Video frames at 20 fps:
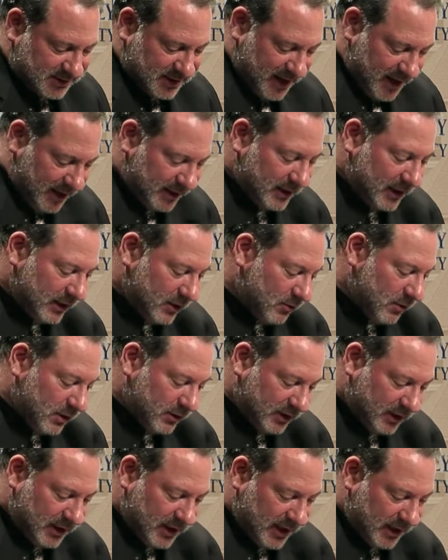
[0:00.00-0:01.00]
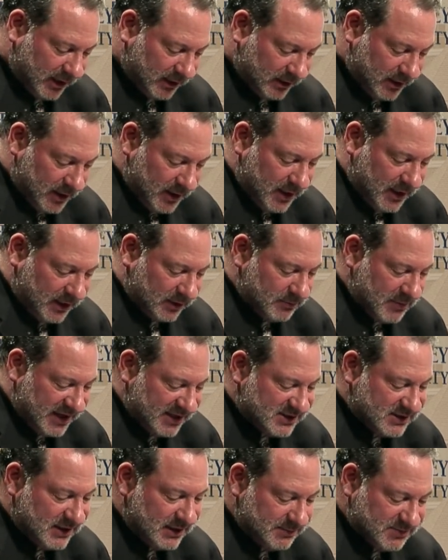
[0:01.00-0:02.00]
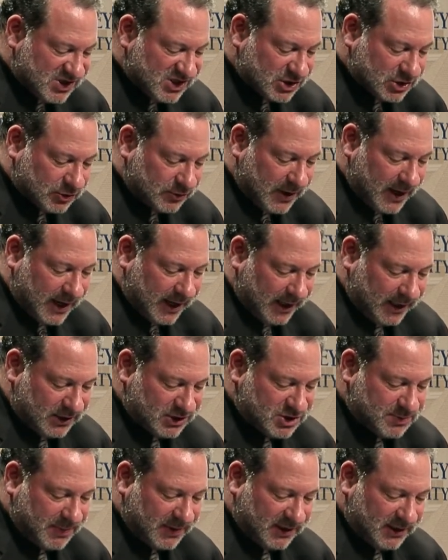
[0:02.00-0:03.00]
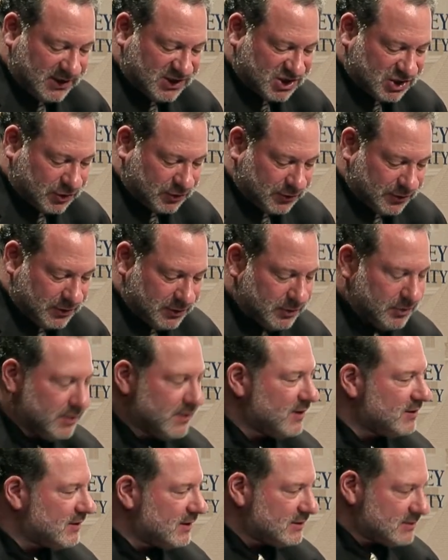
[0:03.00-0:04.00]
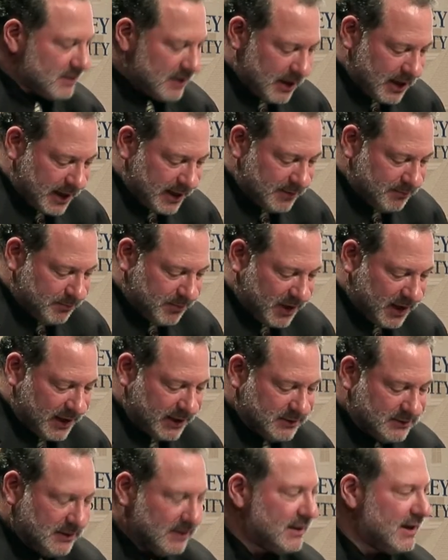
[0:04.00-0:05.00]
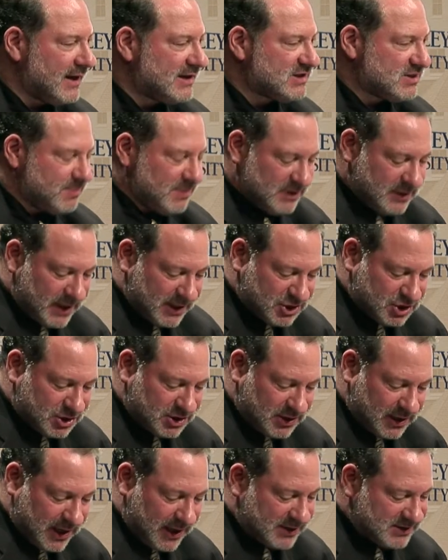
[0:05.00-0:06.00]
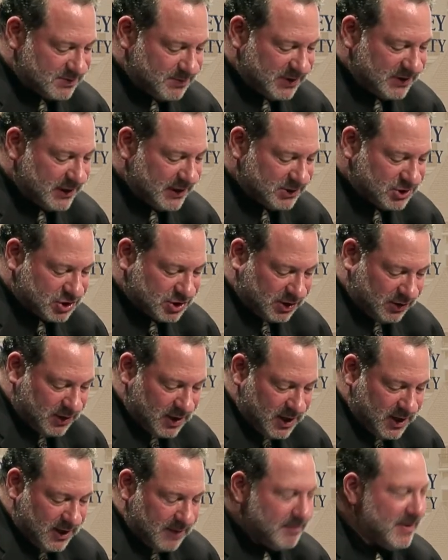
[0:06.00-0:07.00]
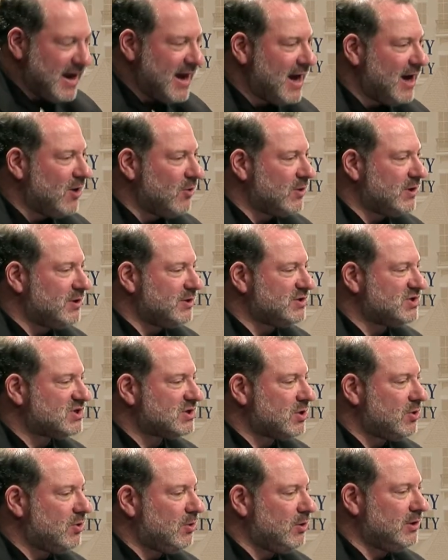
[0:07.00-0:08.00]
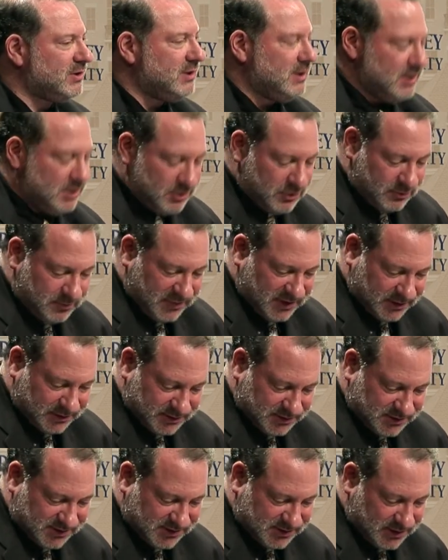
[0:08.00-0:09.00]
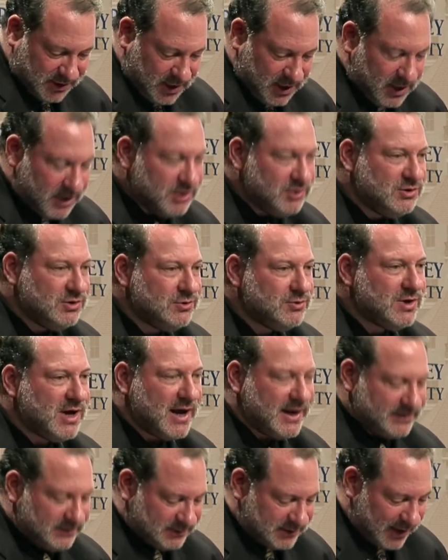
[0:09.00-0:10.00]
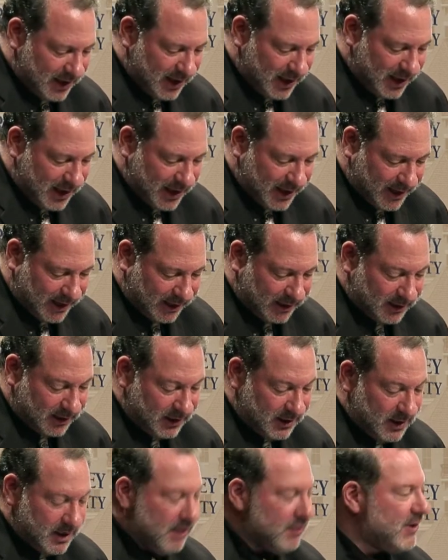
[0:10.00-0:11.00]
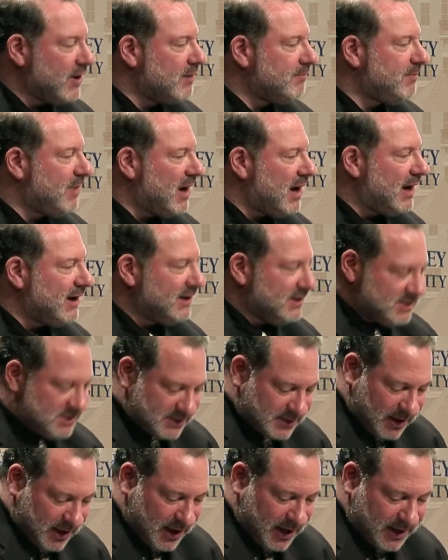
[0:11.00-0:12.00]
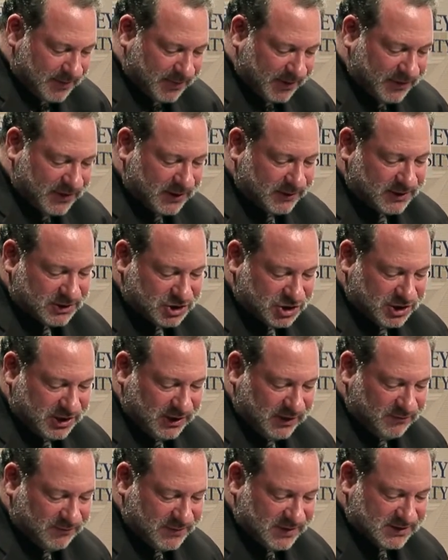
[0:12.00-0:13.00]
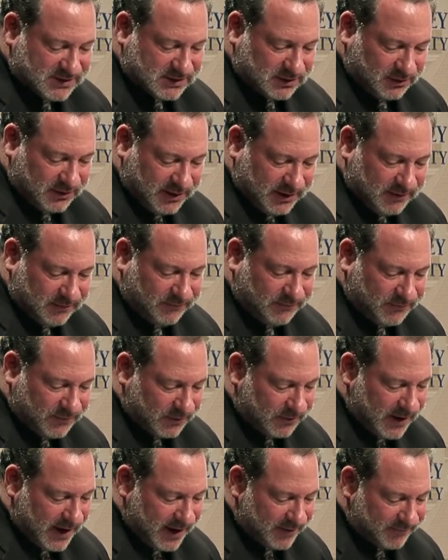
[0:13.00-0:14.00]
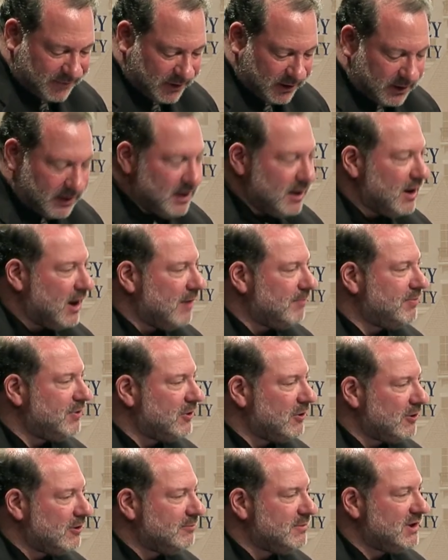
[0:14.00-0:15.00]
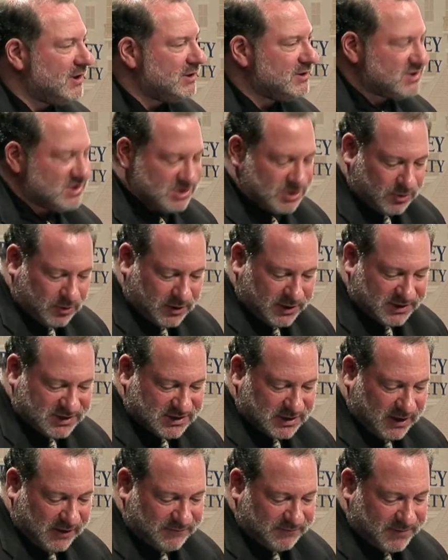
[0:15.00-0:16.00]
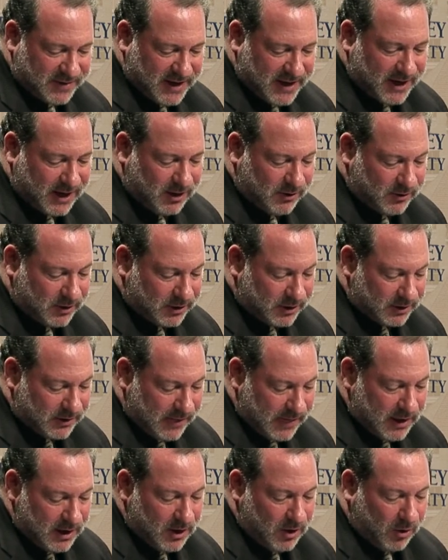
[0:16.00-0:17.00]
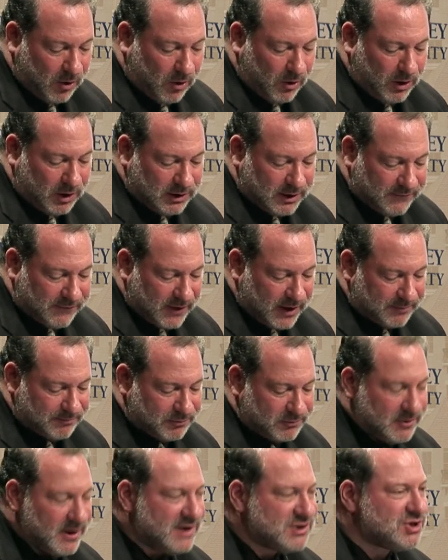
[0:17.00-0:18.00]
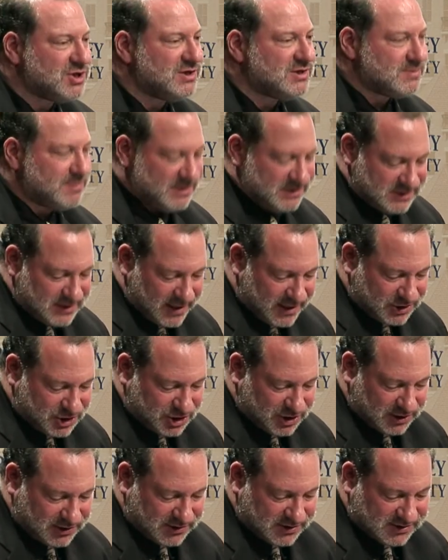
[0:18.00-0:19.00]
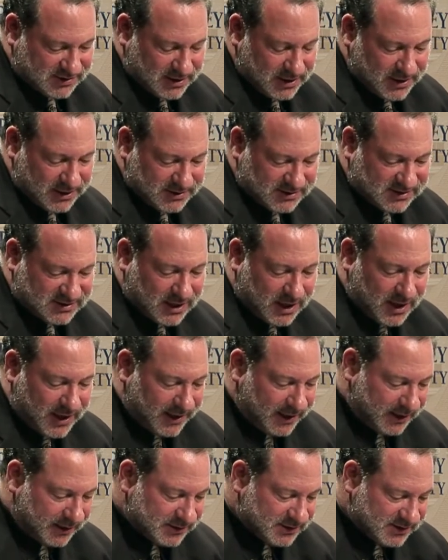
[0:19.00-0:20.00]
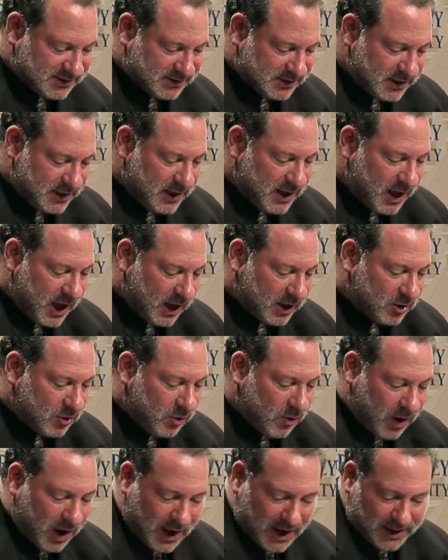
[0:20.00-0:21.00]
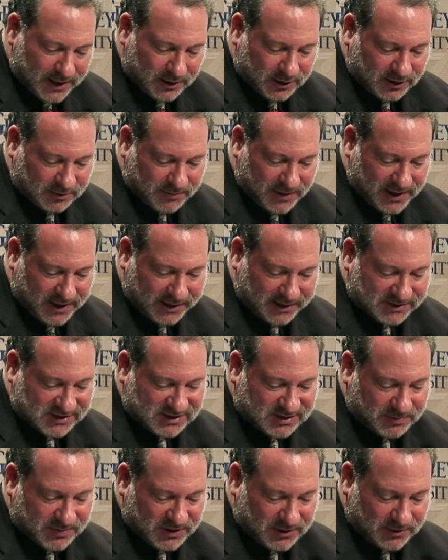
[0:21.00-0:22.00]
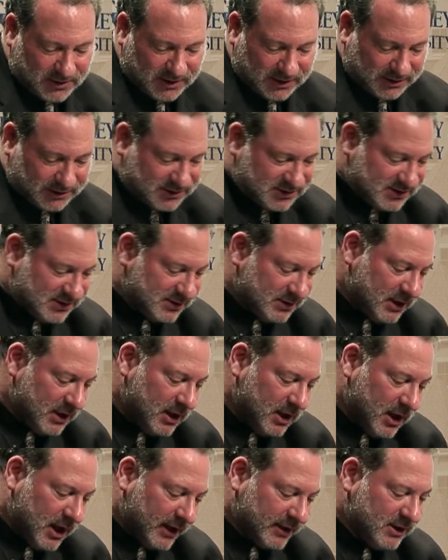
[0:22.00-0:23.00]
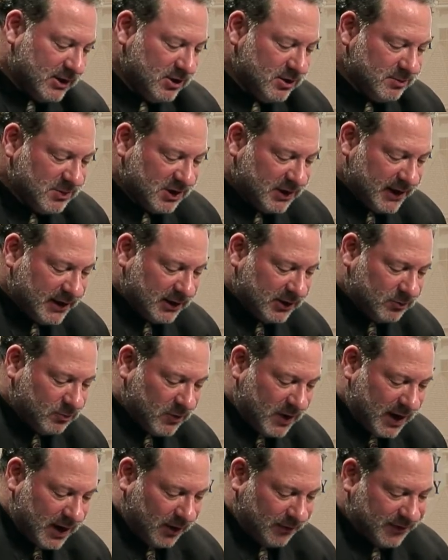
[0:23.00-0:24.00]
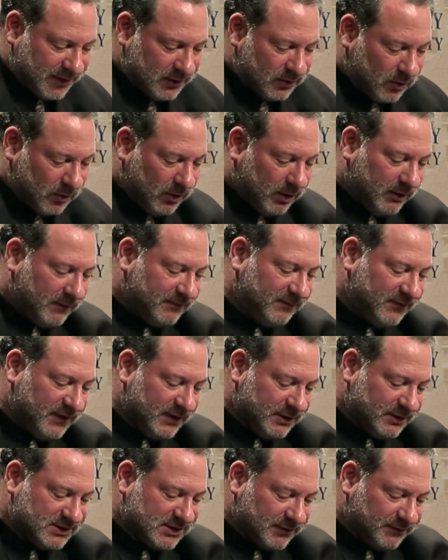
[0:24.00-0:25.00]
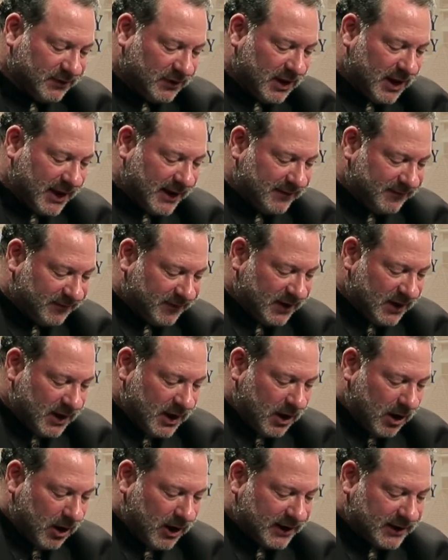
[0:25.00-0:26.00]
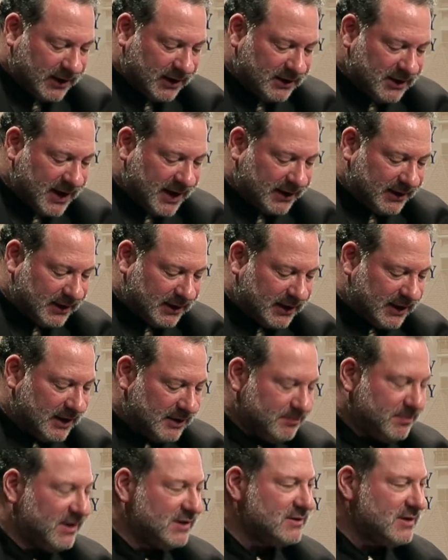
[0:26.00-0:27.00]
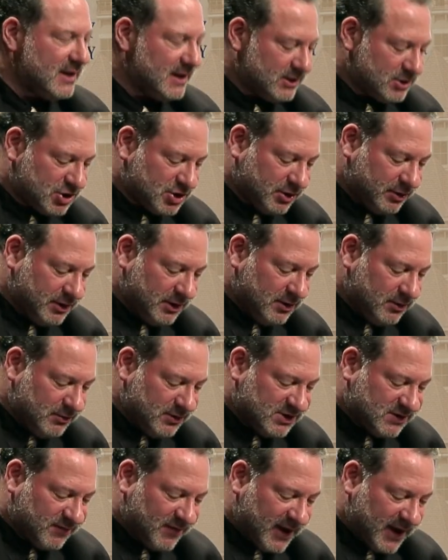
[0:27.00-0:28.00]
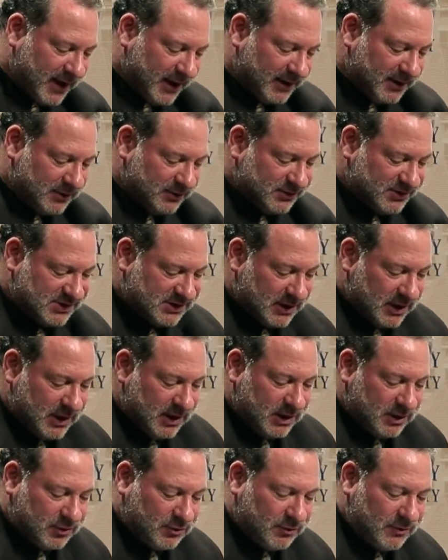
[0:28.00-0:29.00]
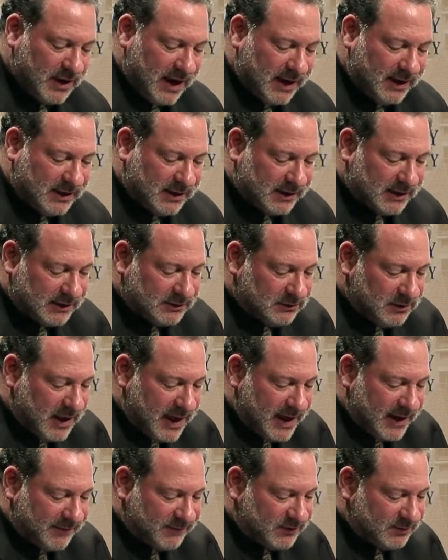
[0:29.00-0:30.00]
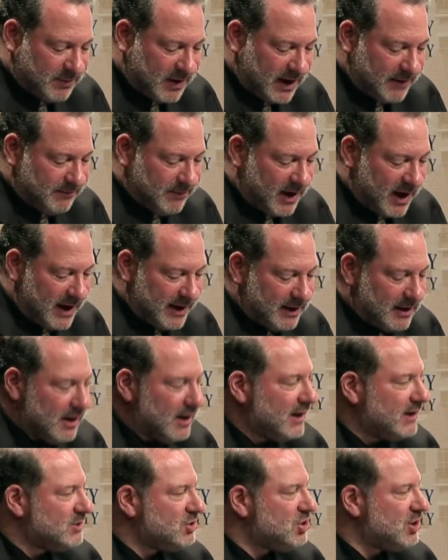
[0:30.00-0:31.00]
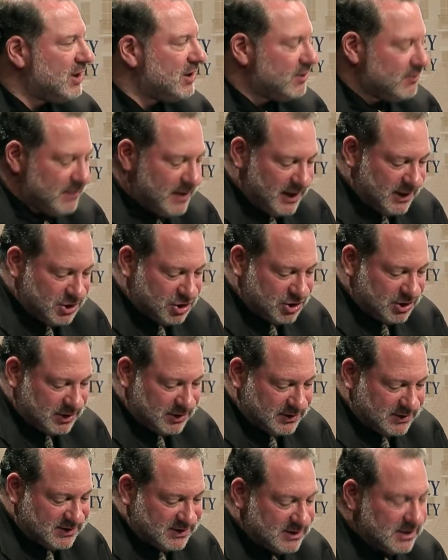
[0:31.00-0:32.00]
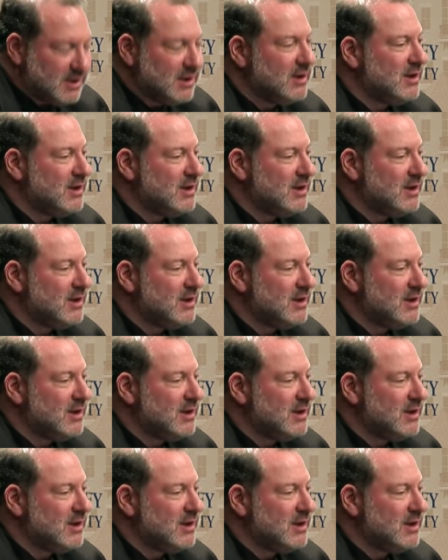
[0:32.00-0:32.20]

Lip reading: that, and I quote again, "It may seem strange, but it is true that the time-binding exponential powers called humans do not die. Their bodies die, but their achievements live forever, a permanent source of power. All of our precious possessions, science, acquired by experience, accumulated wealth in all fields of life are kinetic and potential use values created and left by bygone generations.